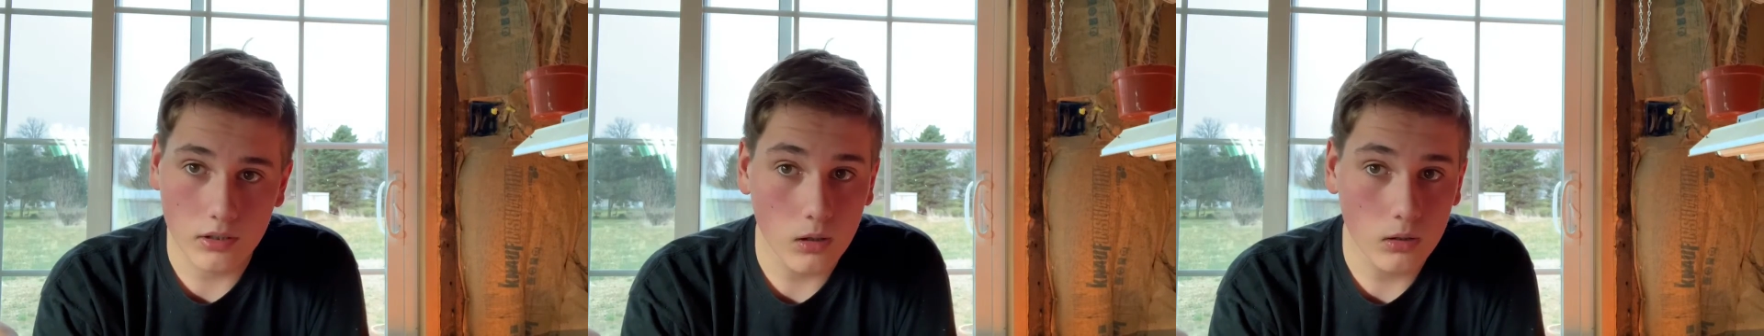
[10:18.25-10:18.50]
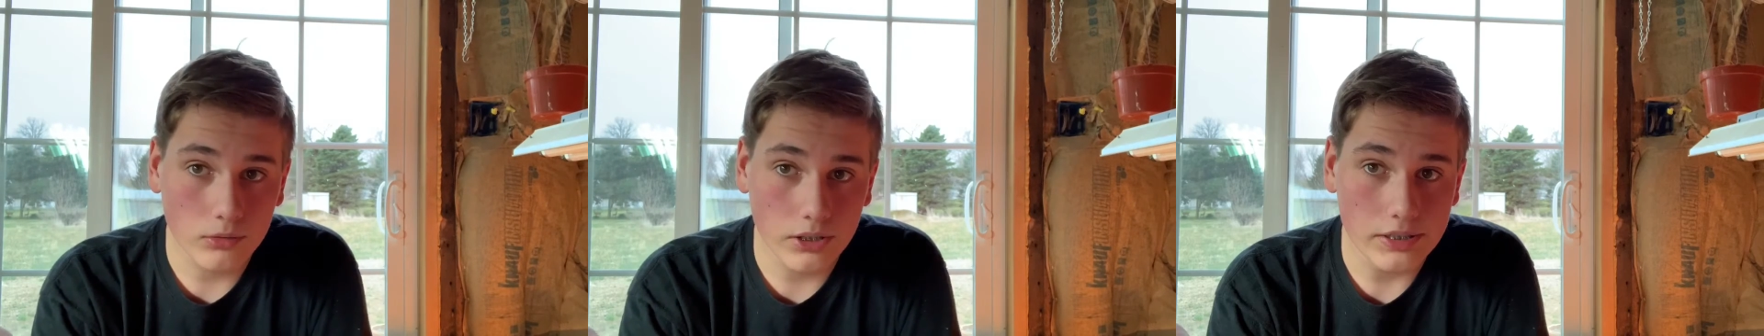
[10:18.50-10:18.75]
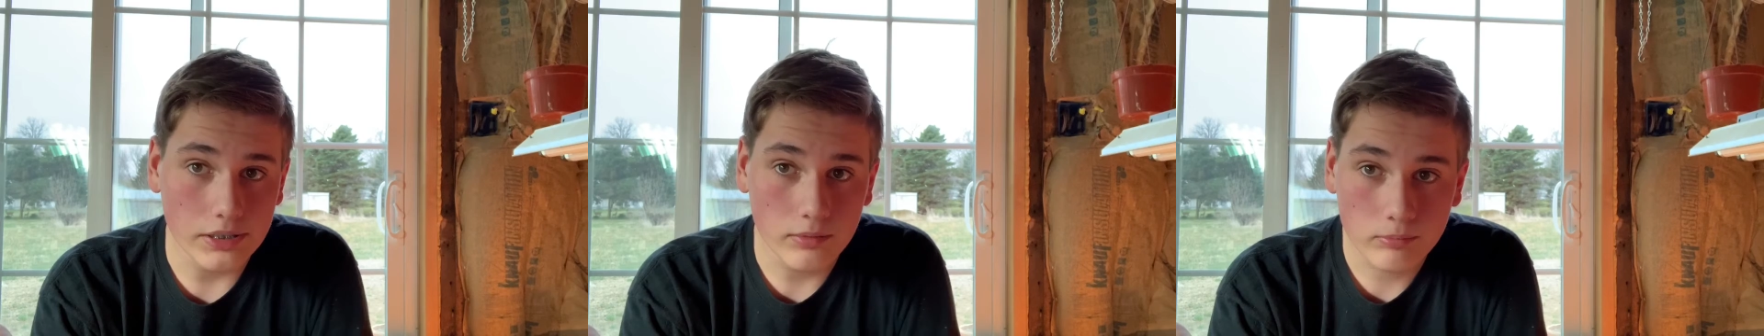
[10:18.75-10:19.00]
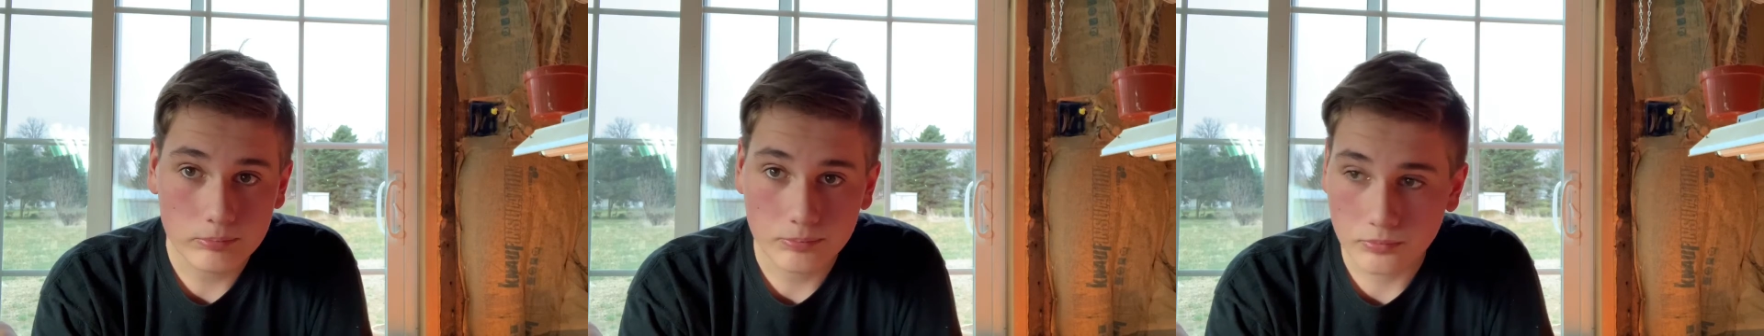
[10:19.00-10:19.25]
already.
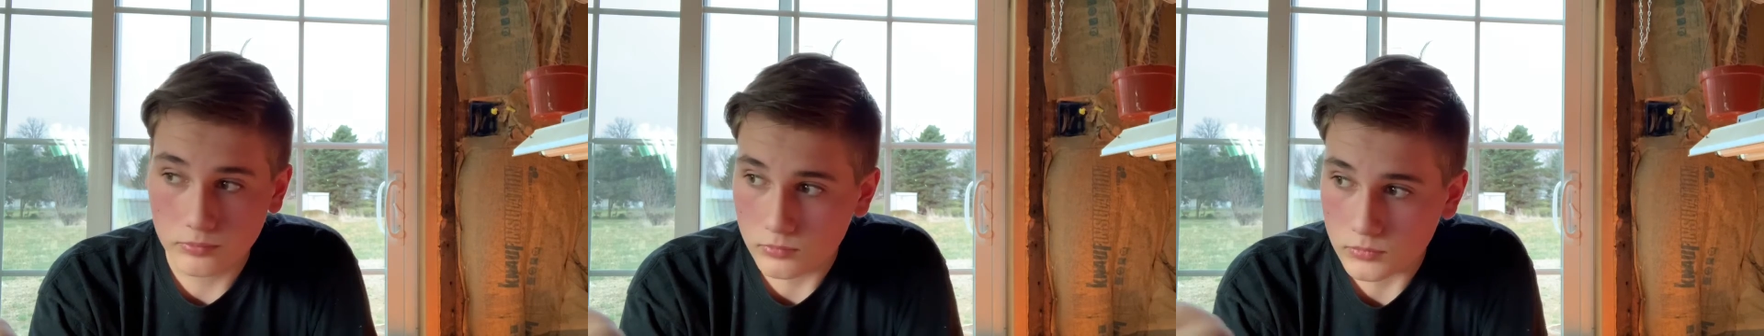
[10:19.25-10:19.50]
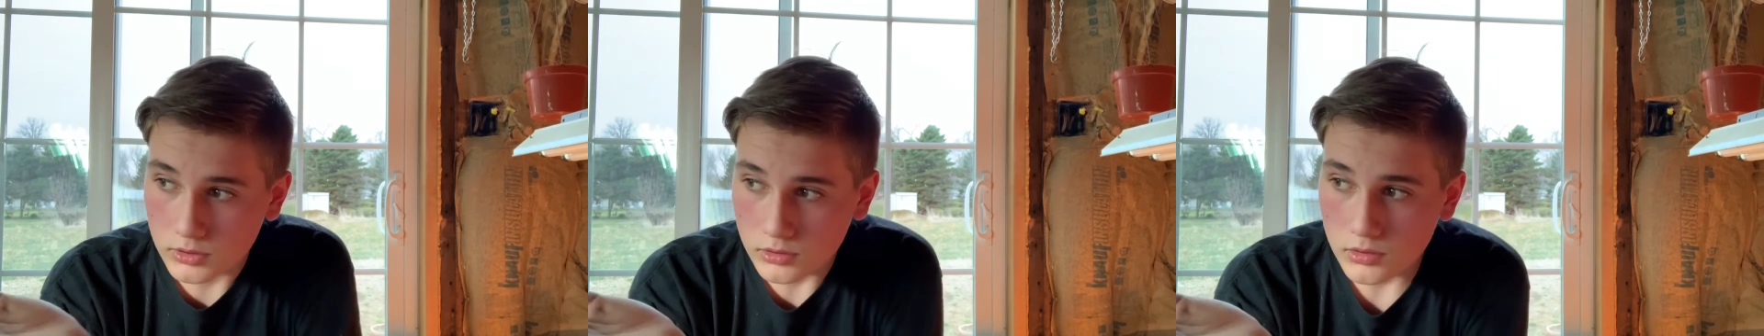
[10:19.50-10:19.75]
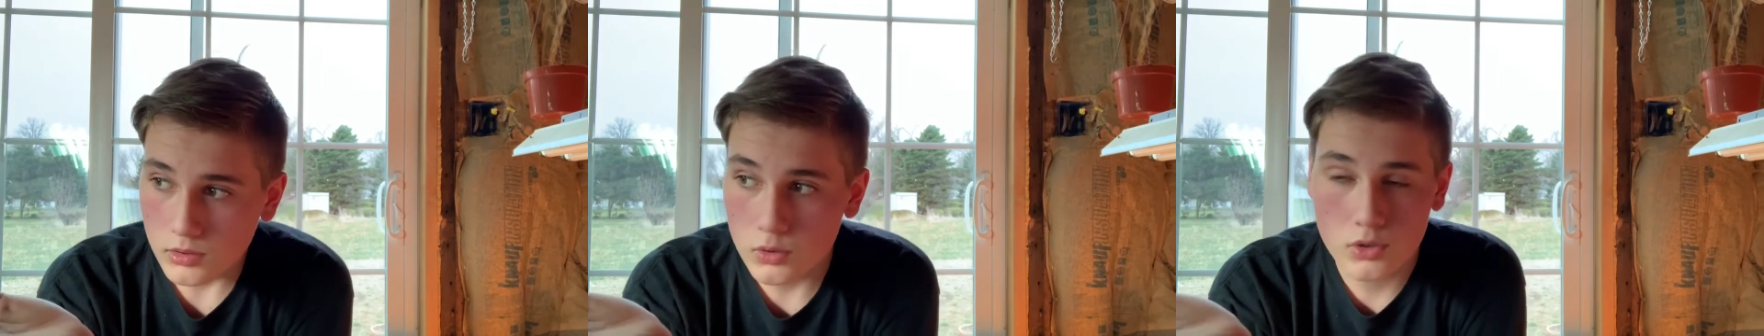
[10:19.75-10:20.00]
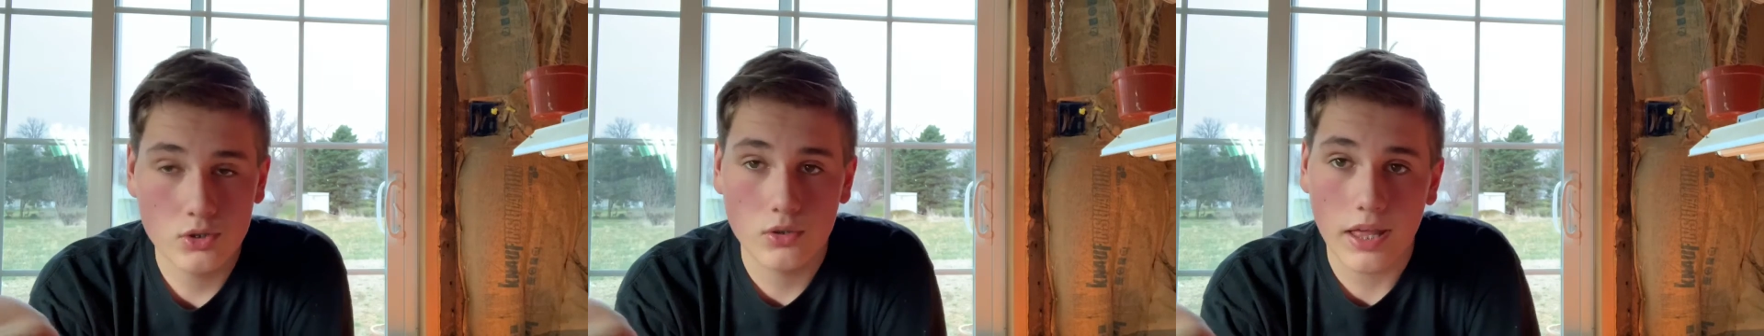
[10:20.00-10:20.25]

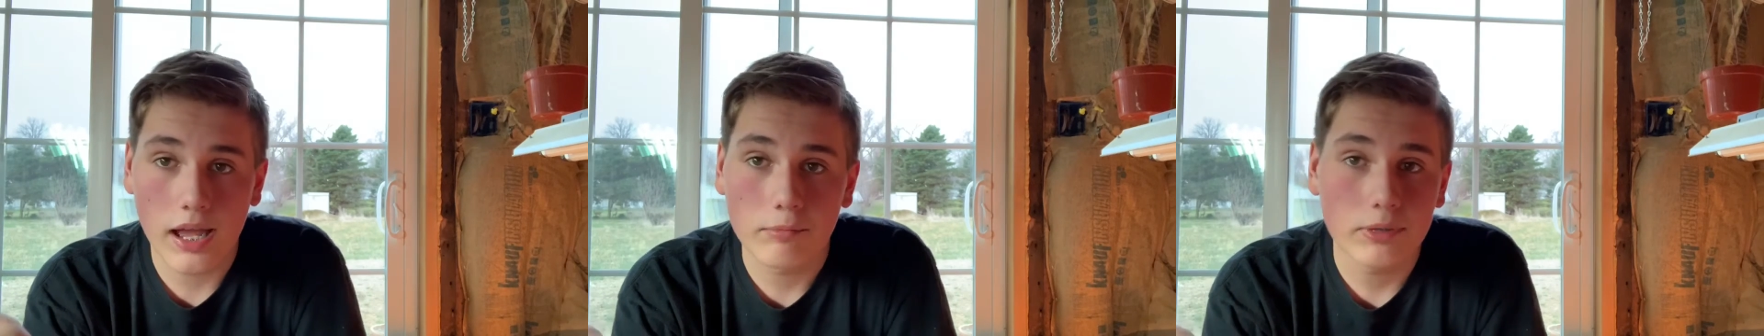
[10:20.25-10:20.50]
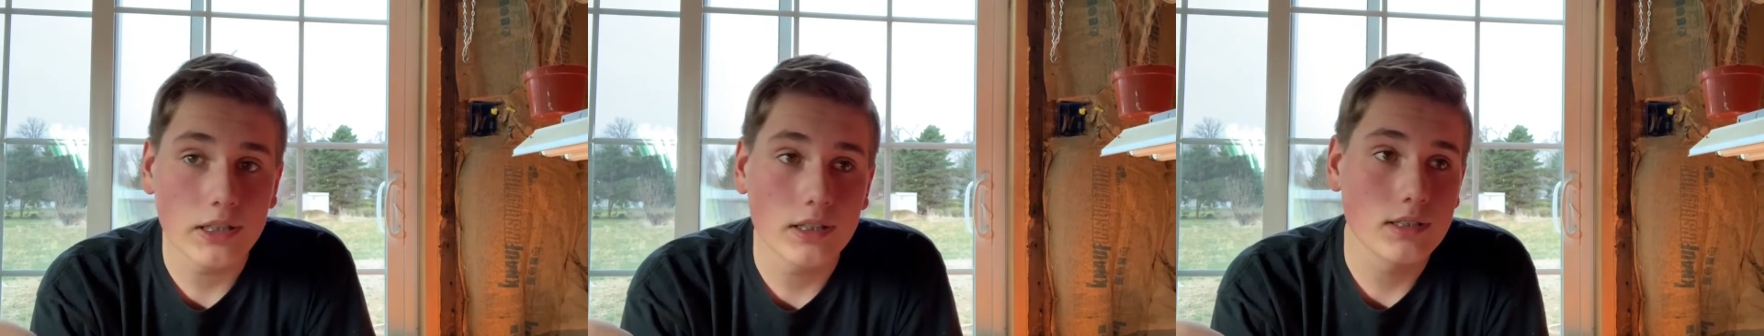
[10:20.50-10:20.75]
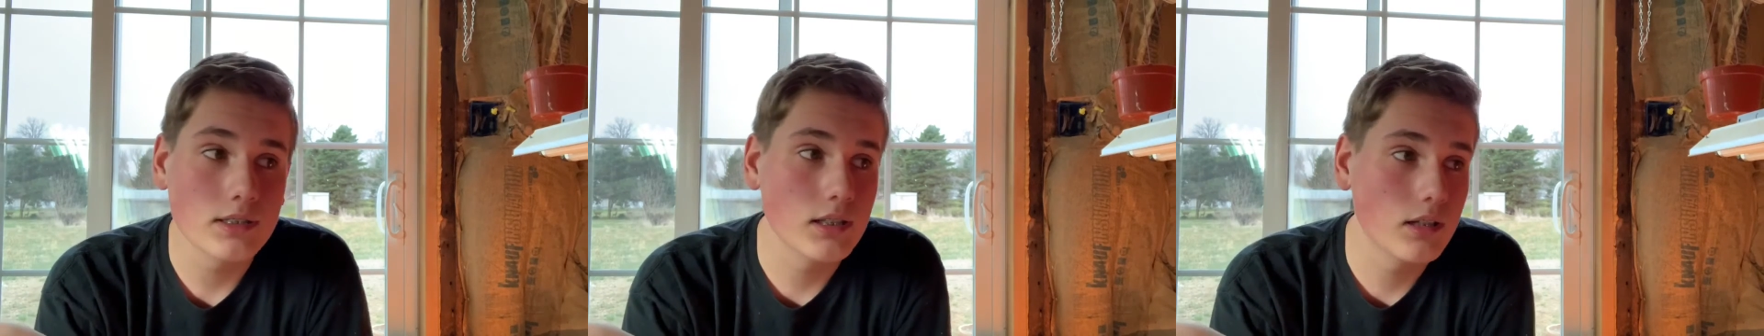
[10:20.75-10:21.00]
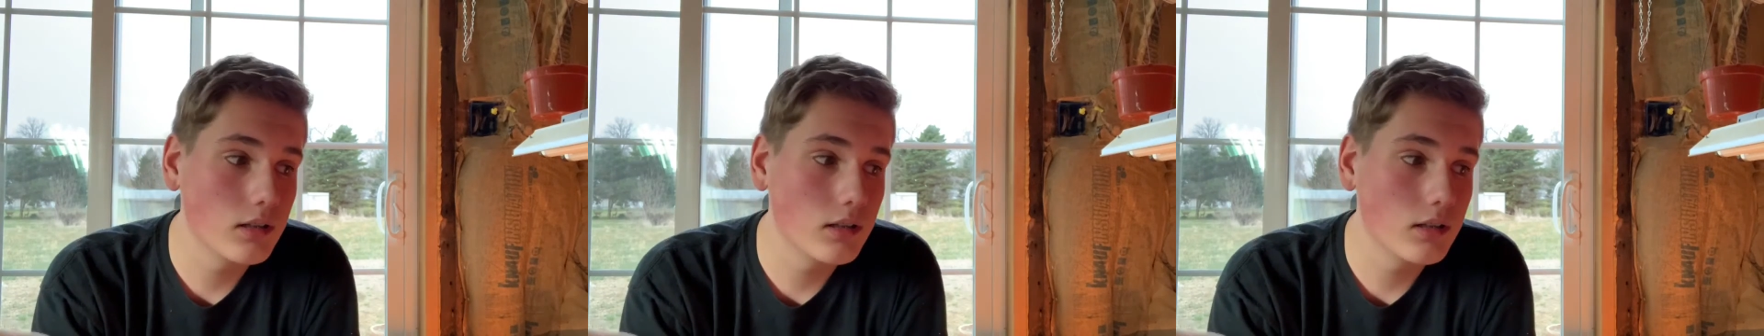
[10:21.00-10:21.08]
So that means